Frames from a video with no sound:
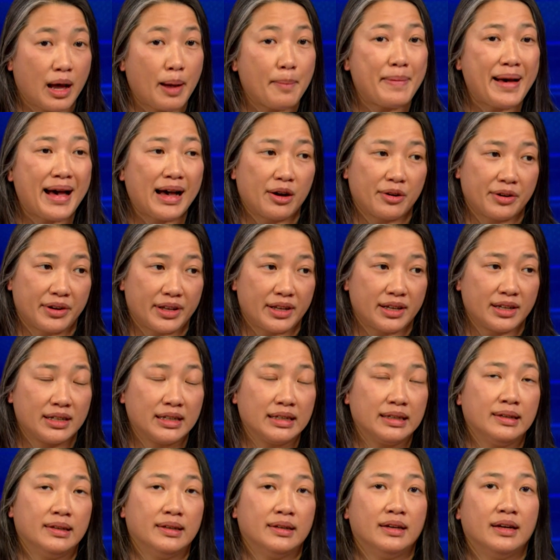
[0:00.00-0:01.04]
about it.
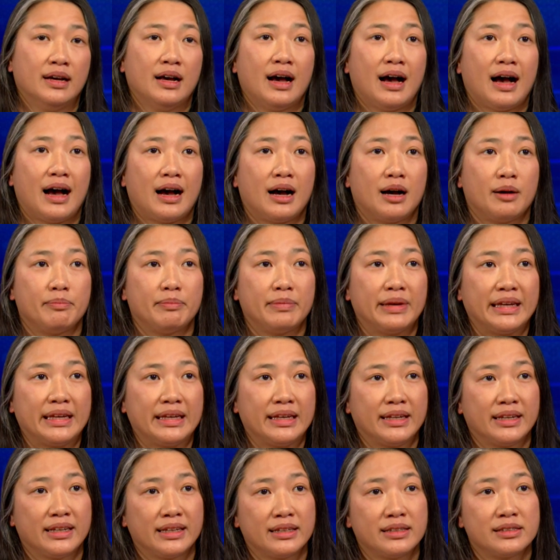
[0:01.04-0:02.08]
Um,
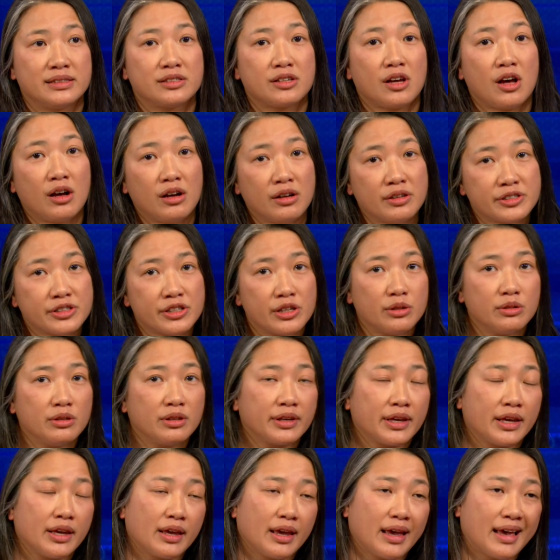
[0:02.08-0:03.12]
it is also
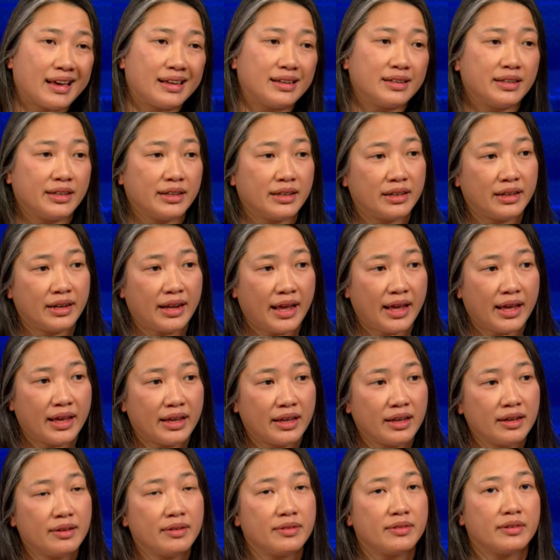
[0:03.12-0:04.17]
looking at
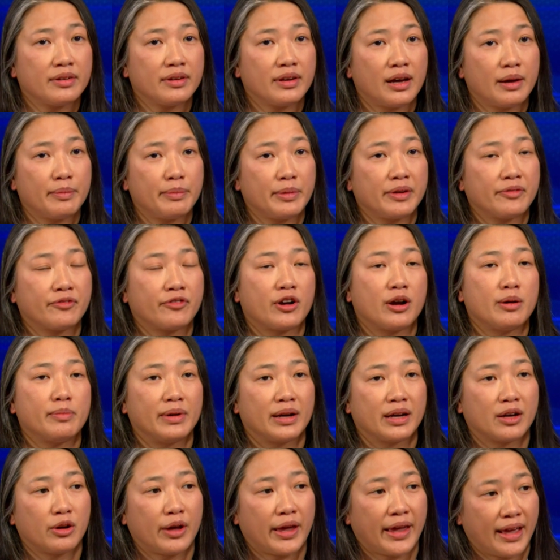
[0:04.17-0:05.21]
DNA coming from
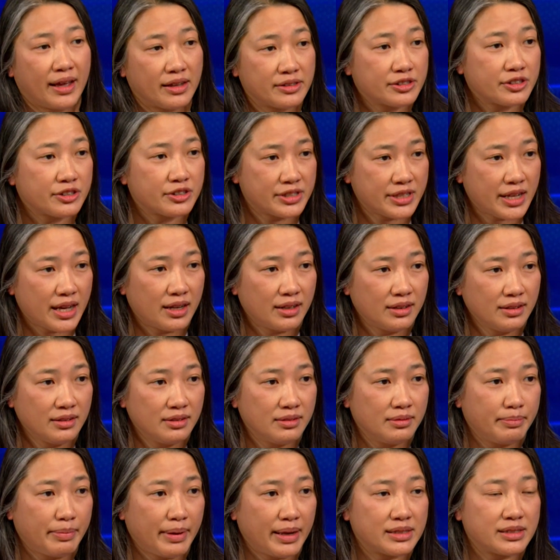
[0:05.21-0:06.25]
a cancer
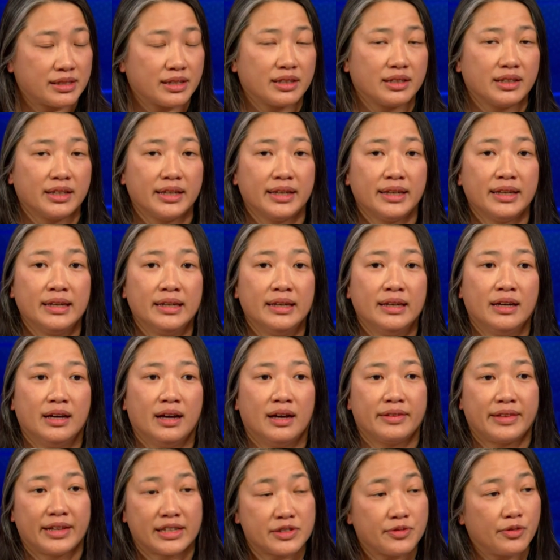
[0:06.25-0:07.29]
cell, basically,
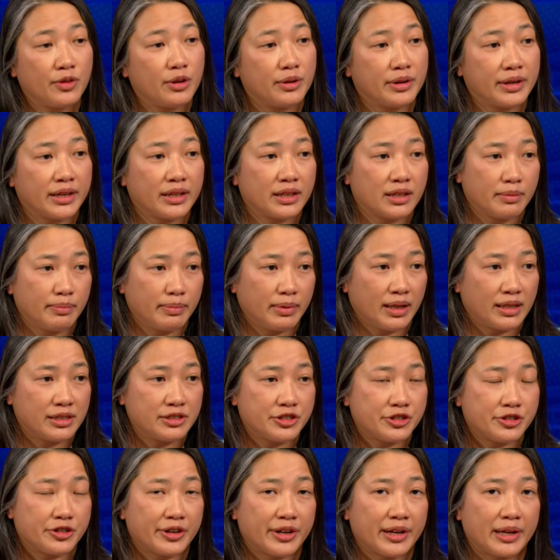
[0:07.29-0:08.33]
that's floating in the
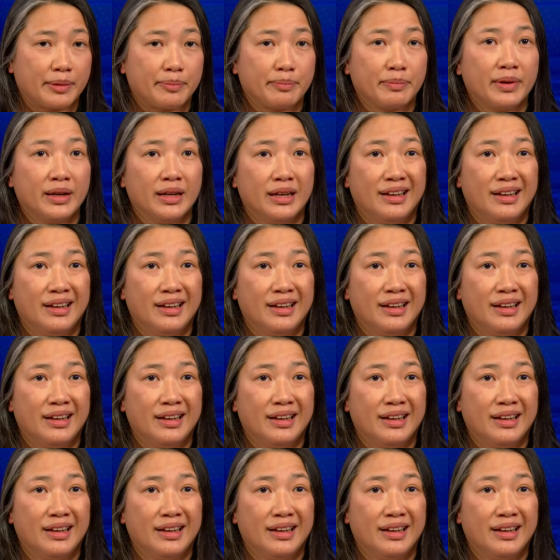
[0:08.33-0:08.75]
bloodstream.